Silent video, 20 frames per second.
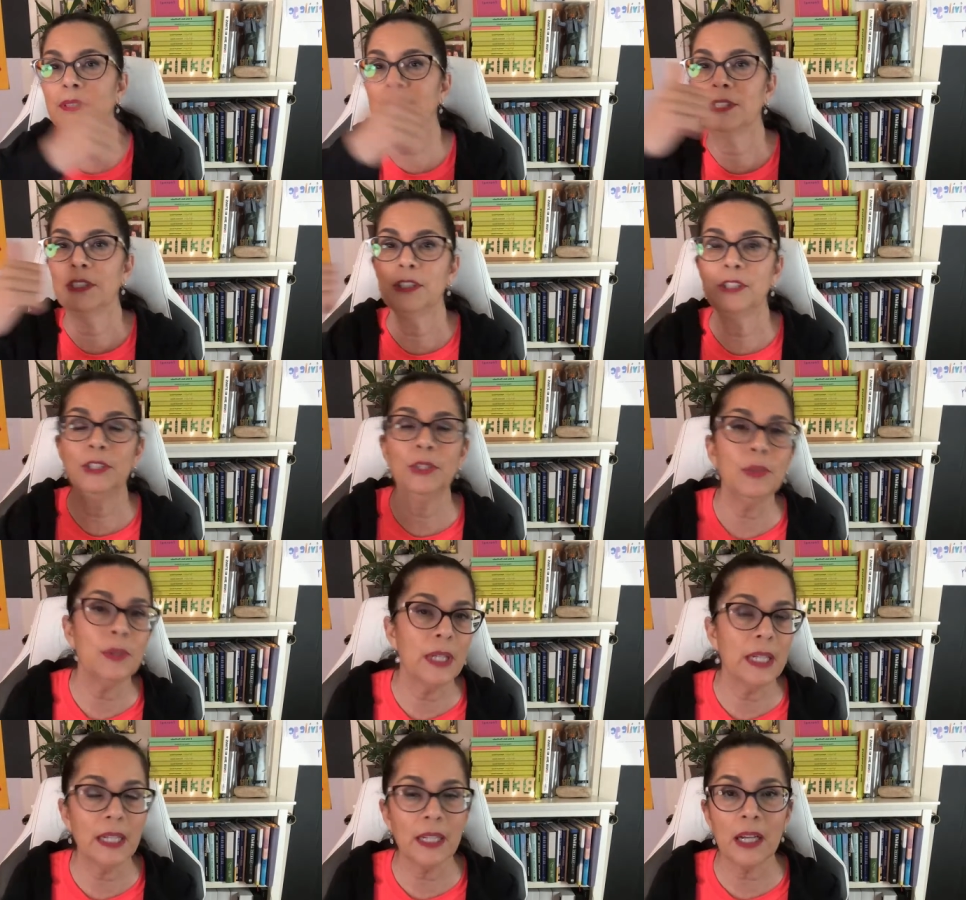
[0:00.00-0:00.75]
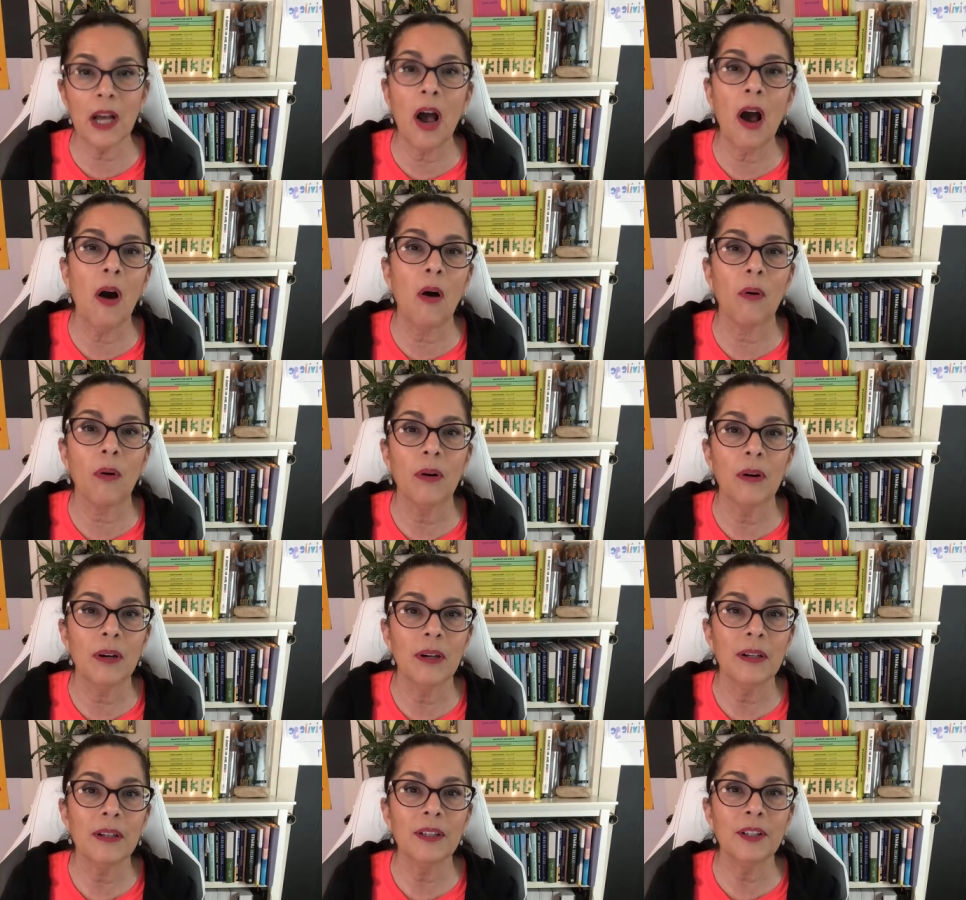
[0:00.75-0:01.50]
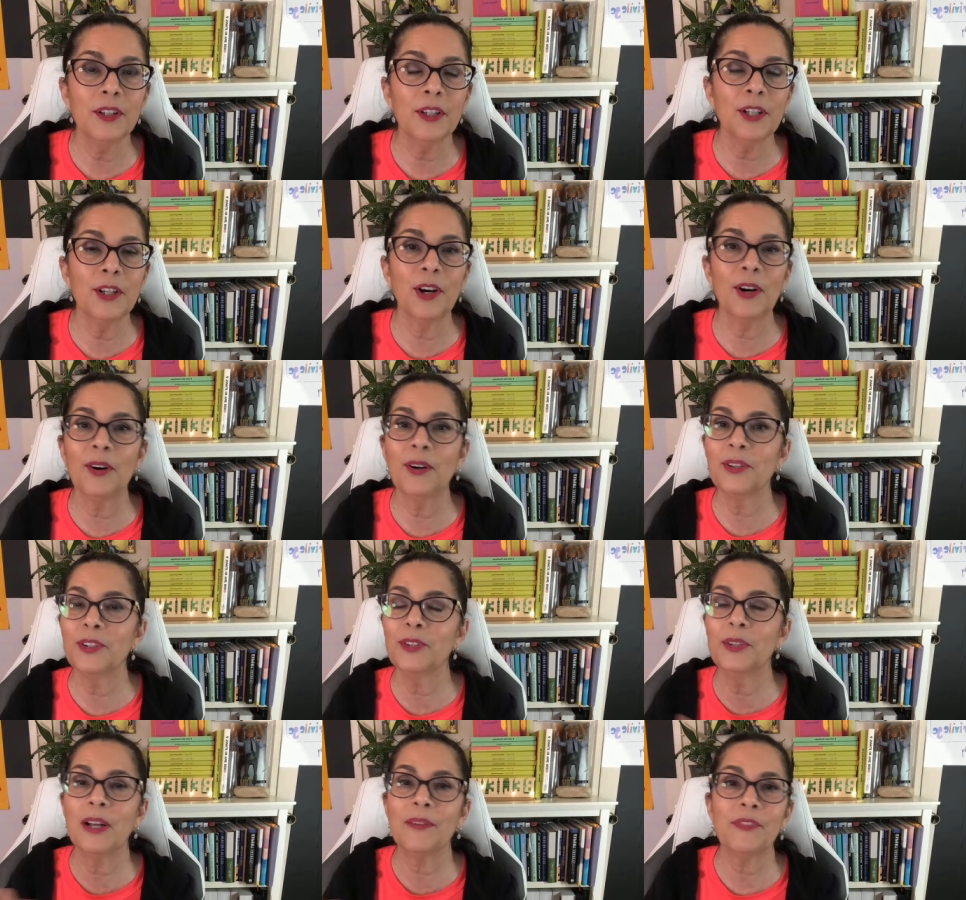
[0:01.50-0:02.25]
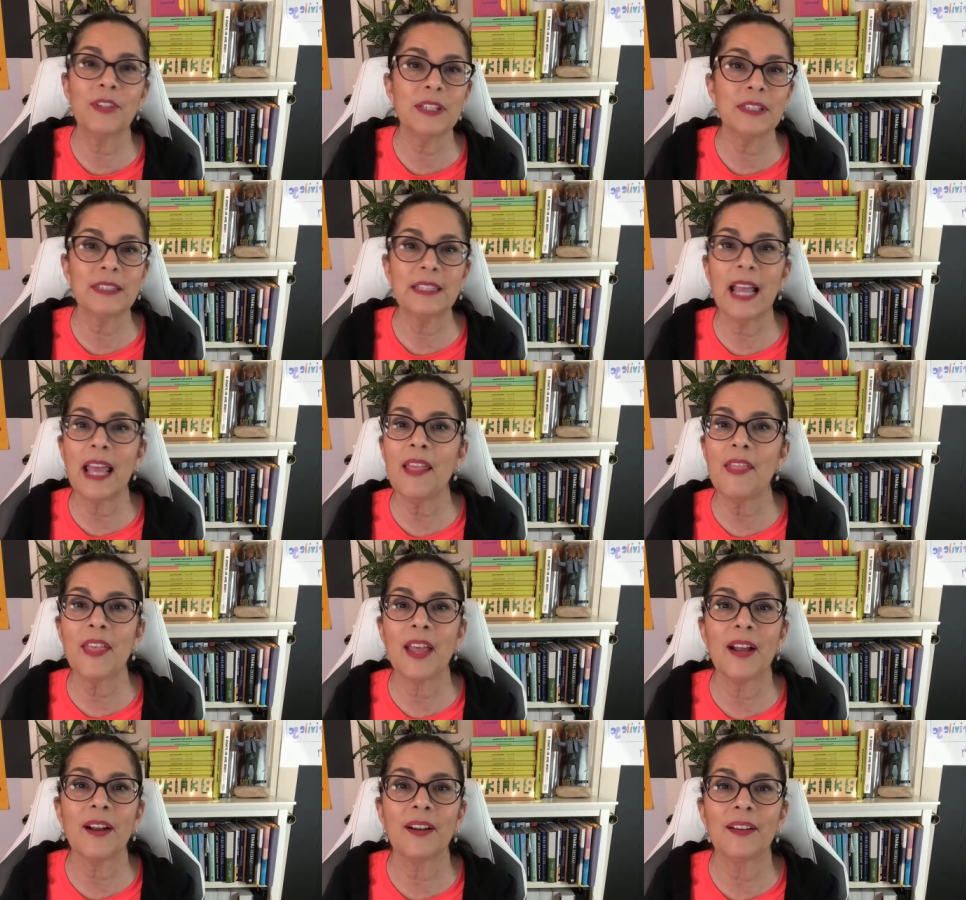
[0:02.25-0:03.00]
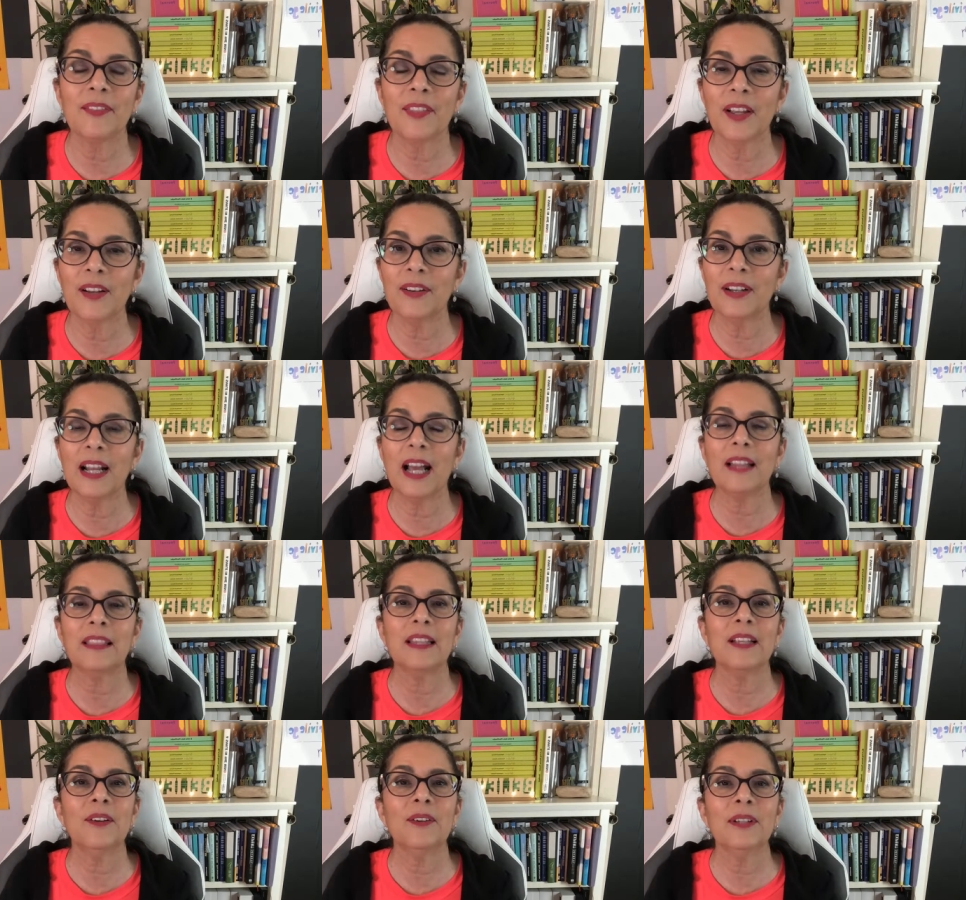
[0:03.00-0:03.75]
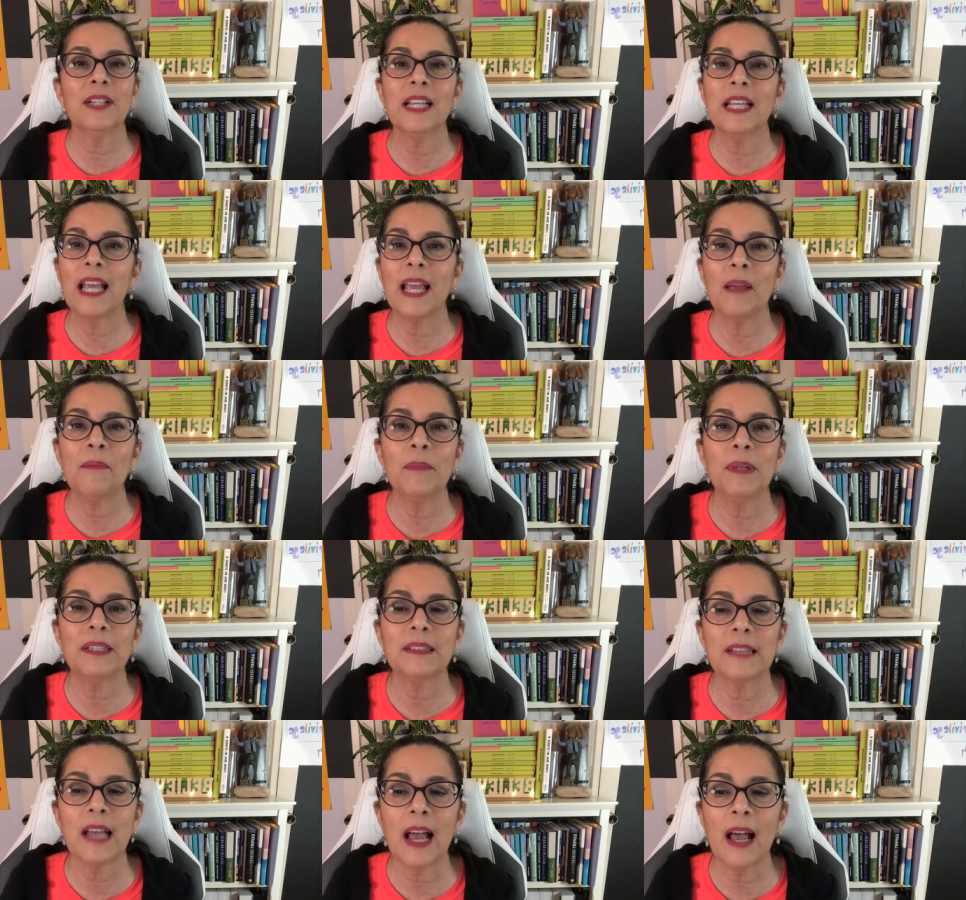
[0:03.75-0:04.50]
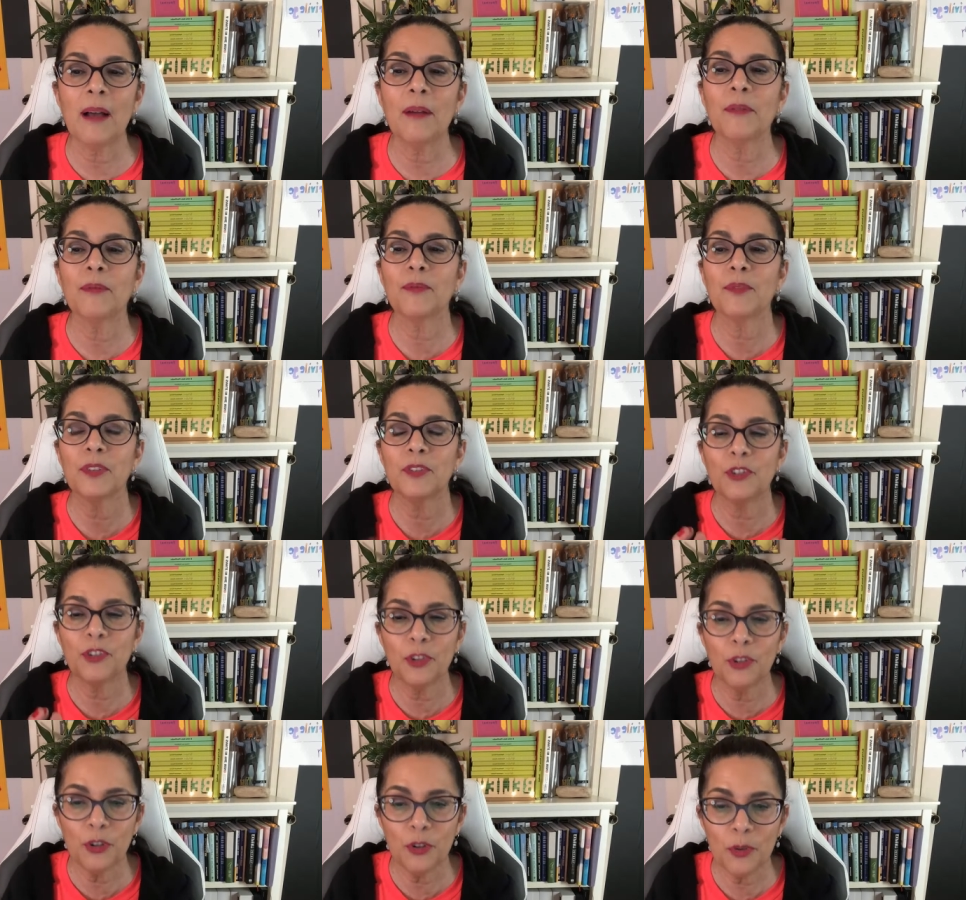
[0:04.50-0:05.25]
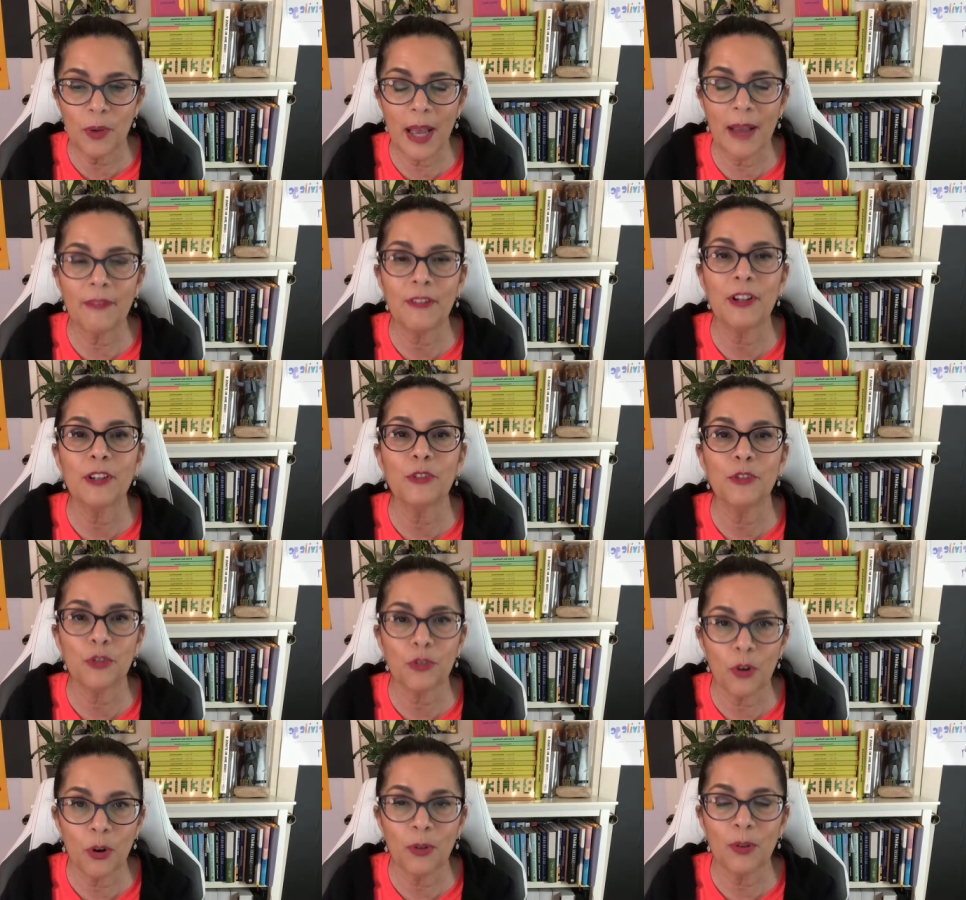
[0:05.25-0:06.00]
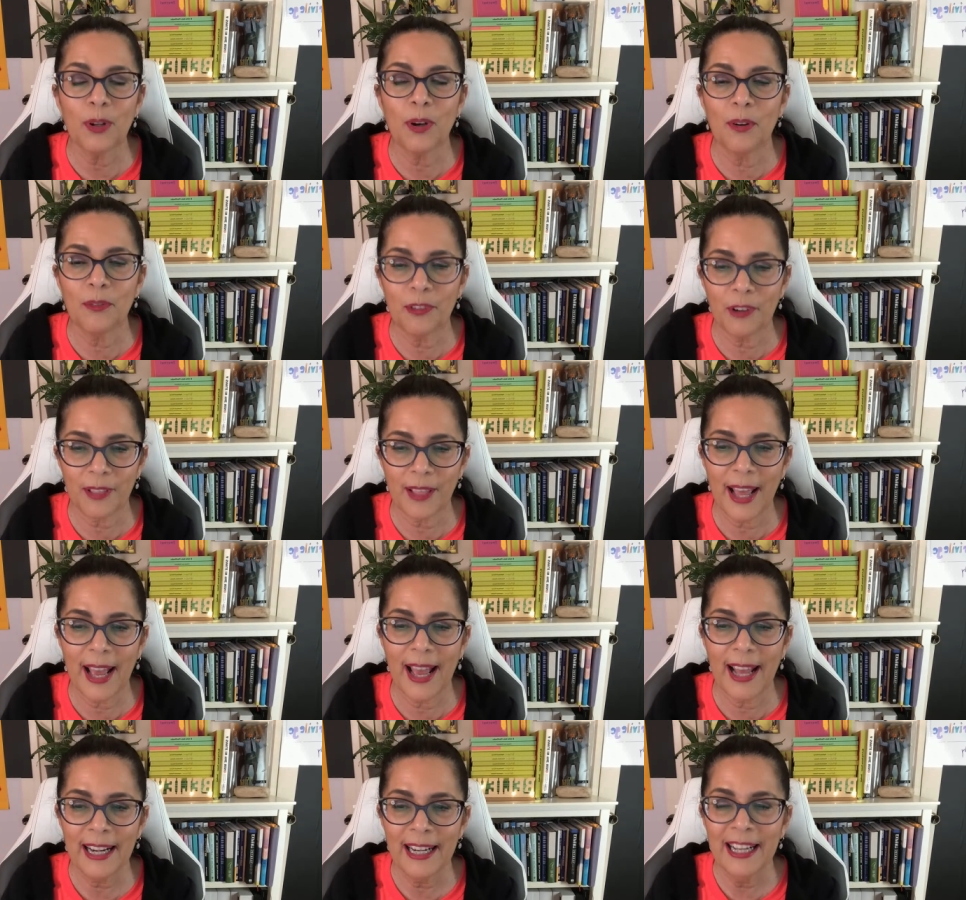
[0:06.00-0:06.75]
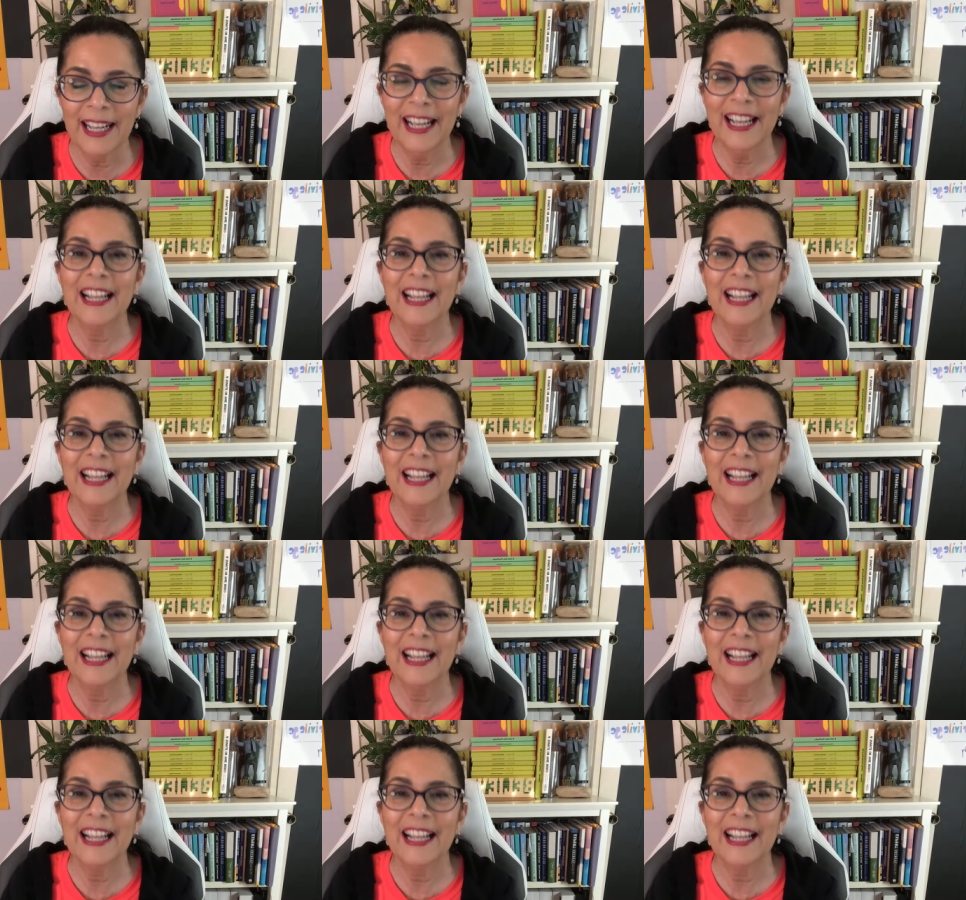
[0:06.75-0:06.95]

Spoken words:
you can go. You don't have to stay there. They're not the only game in town, so you have control over that.